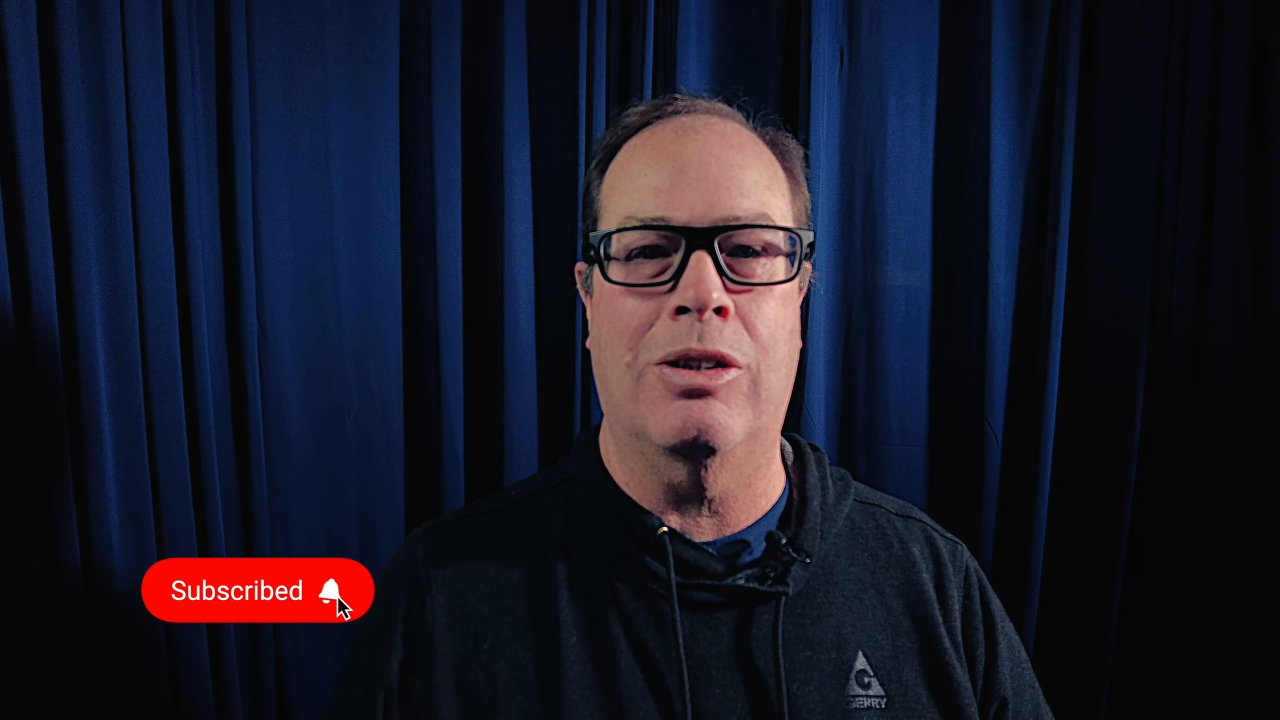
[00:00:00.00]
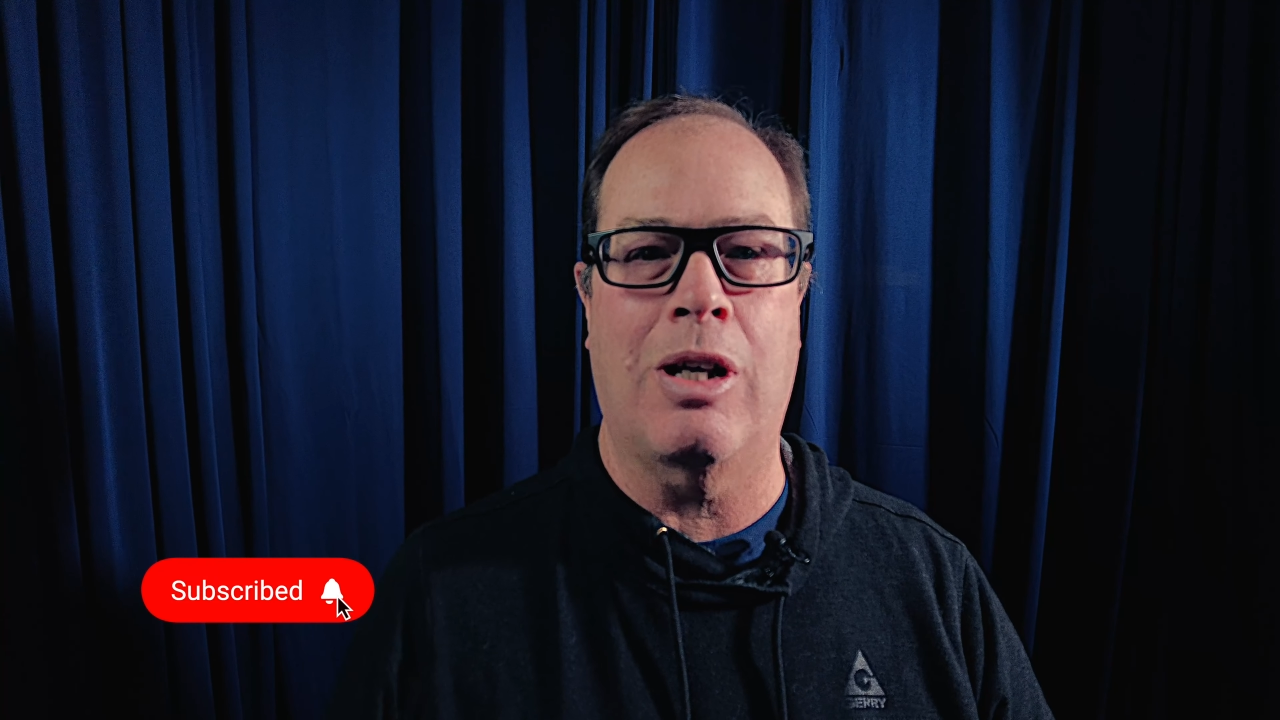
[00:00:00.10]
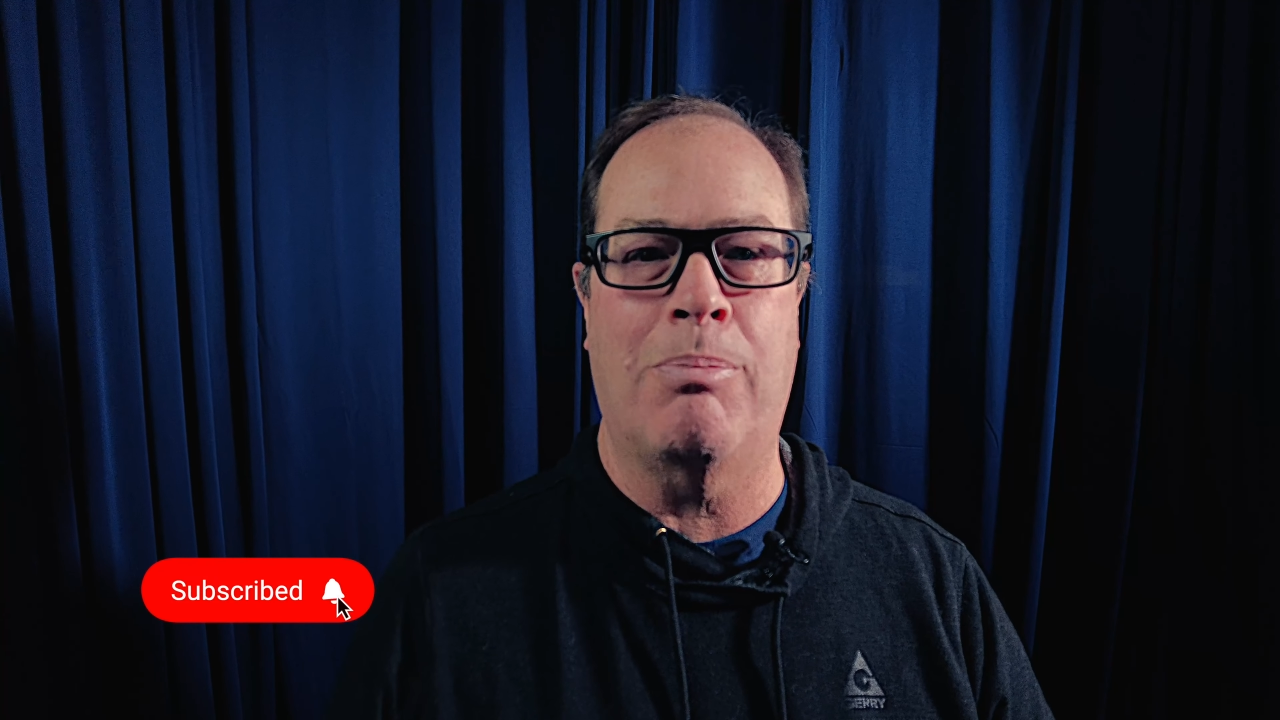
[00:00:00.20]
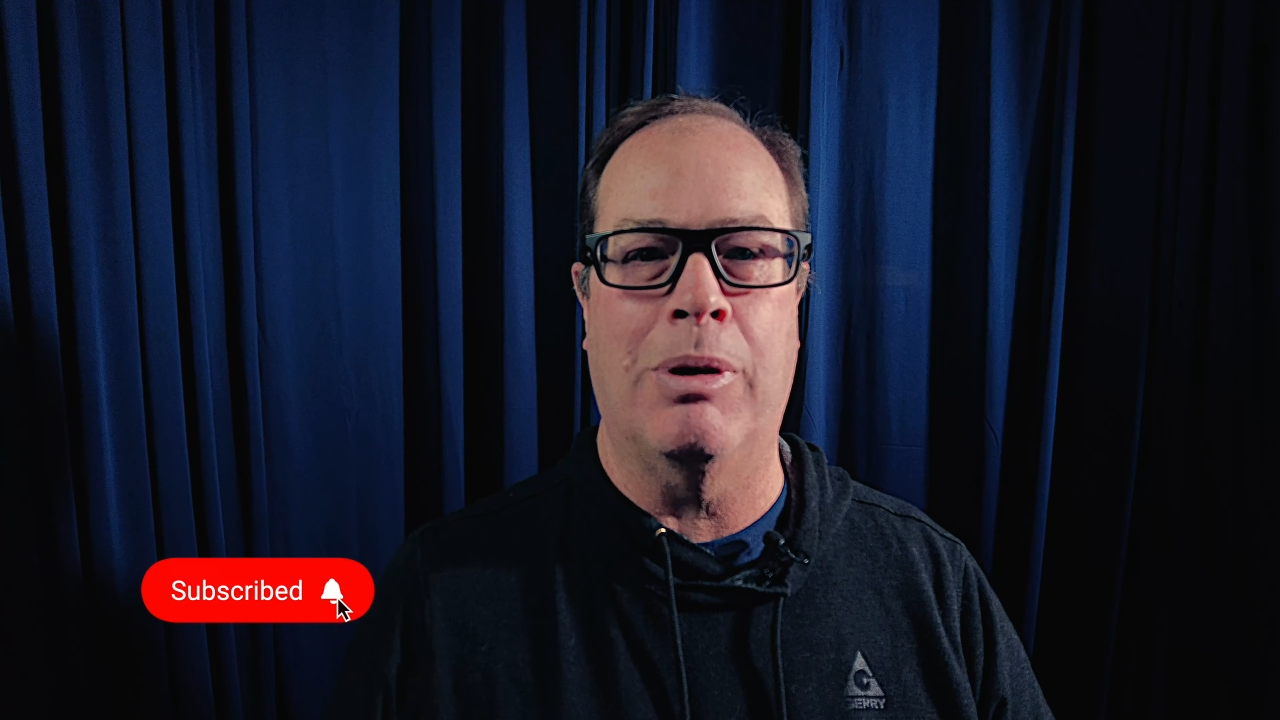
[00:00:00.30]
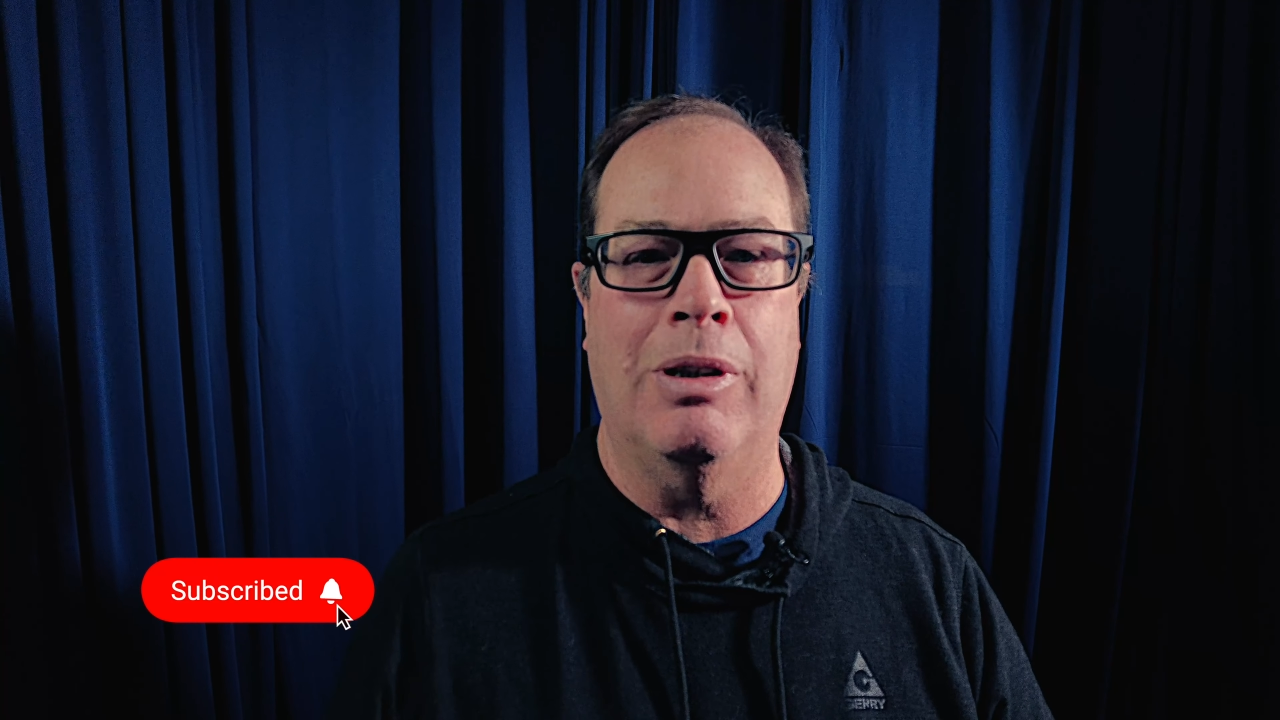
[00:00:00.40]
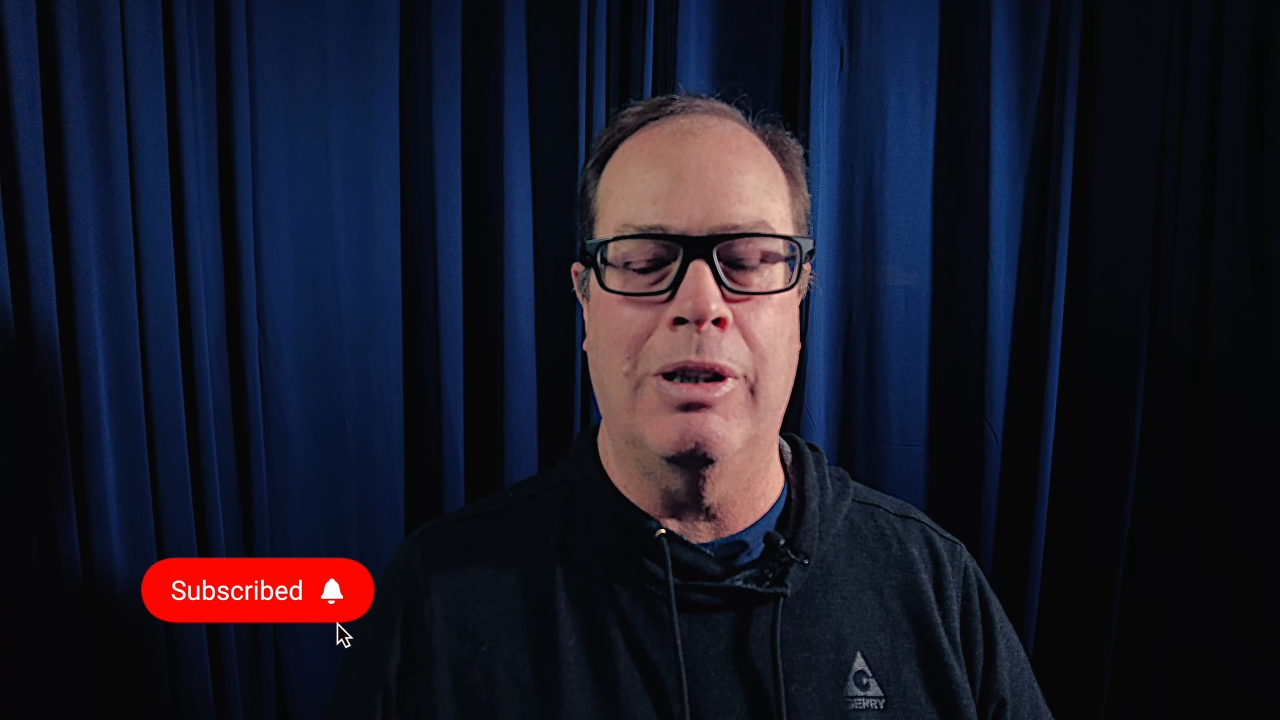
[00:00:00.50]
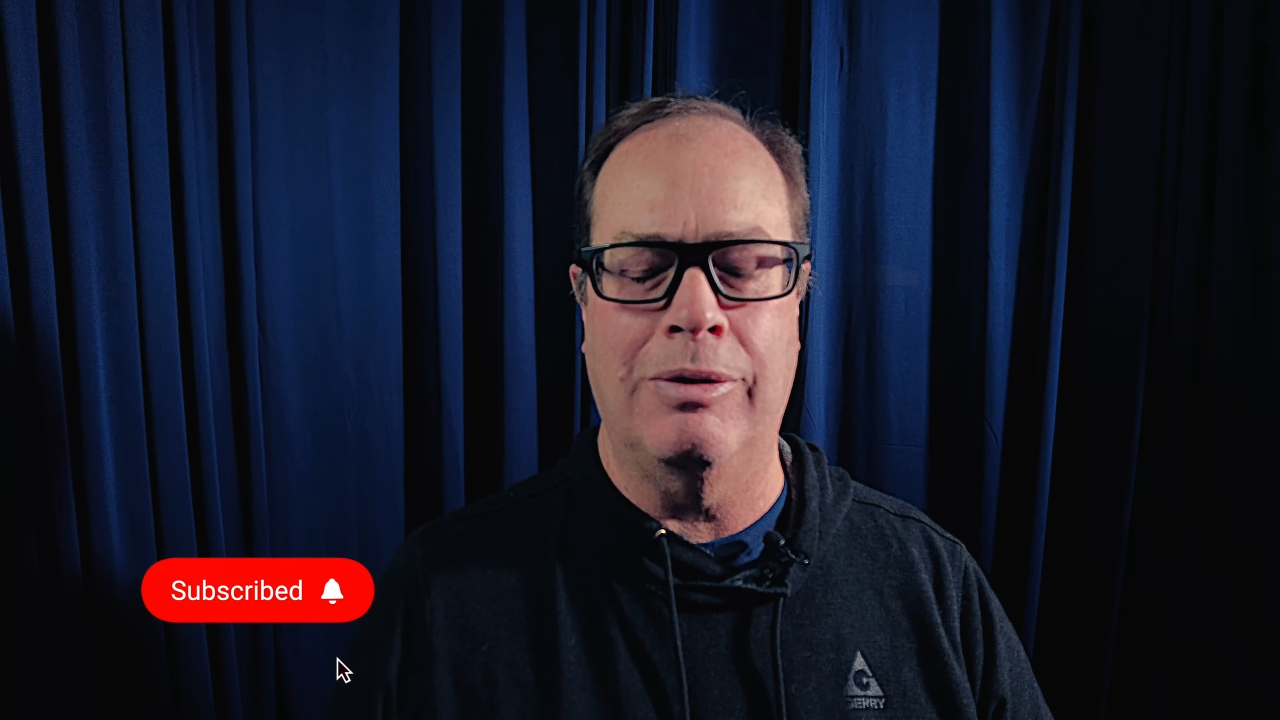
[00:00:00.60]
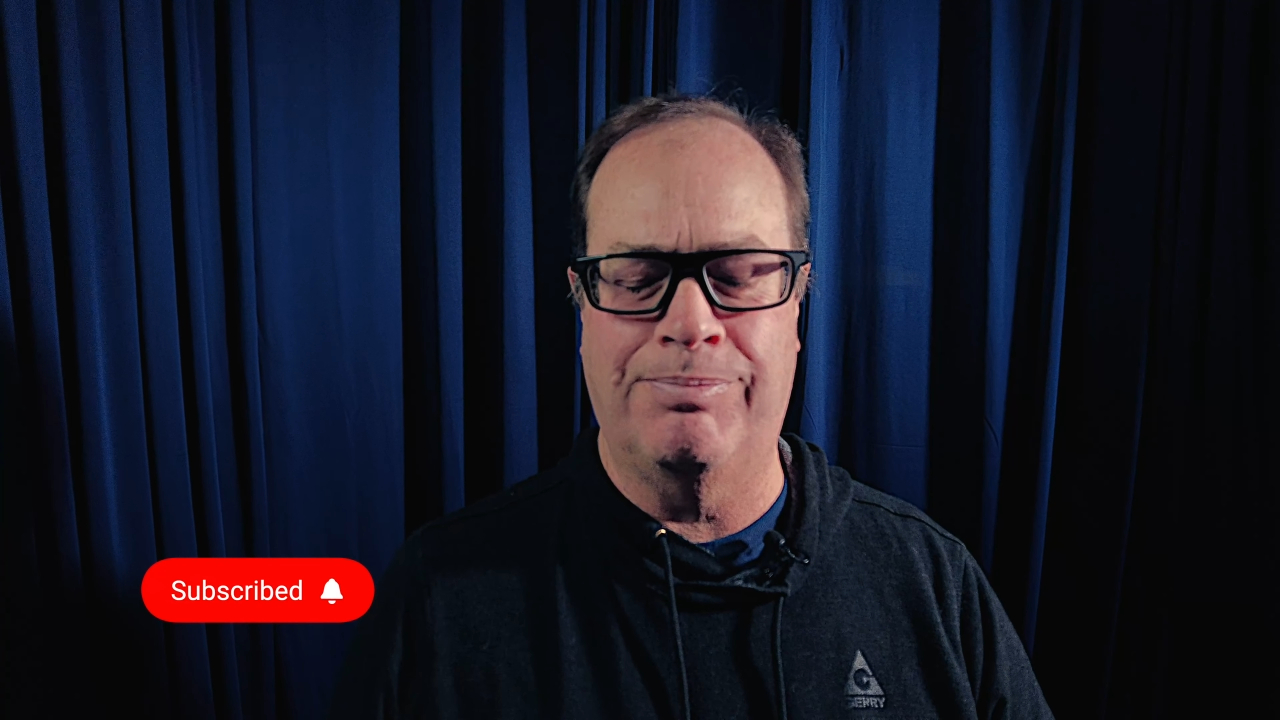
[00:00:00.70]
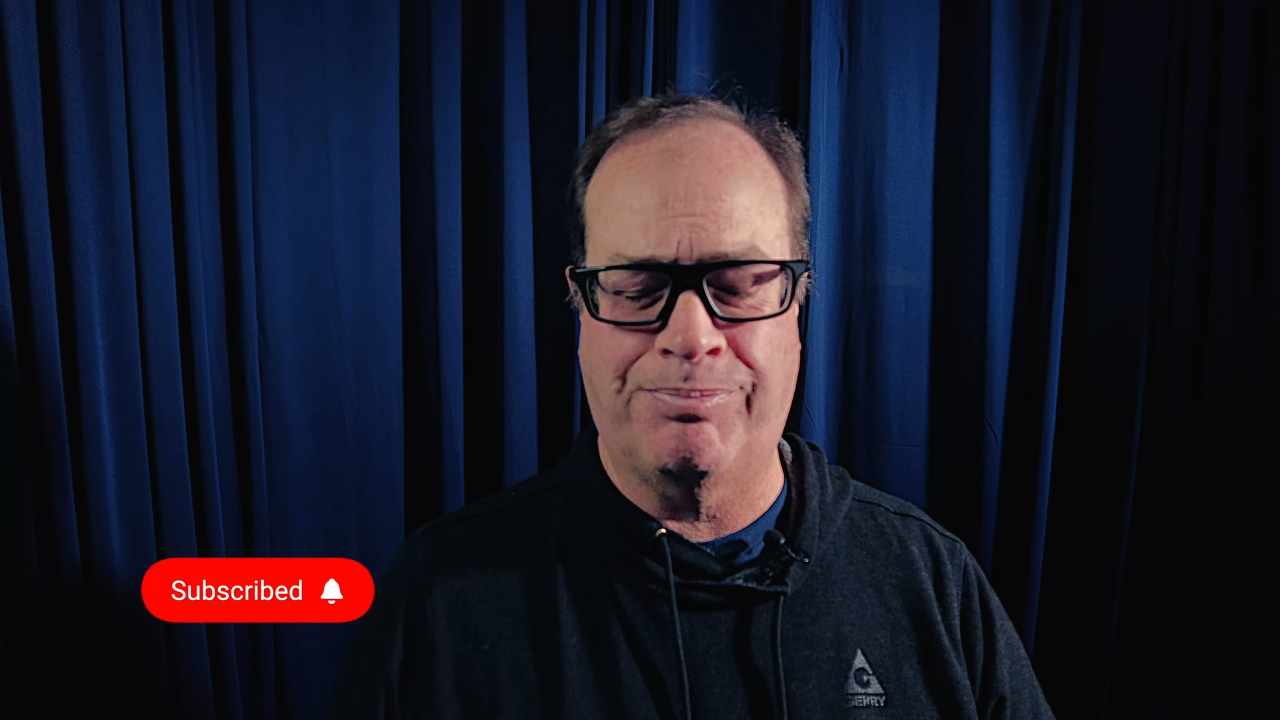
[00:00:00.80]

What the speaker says: separately.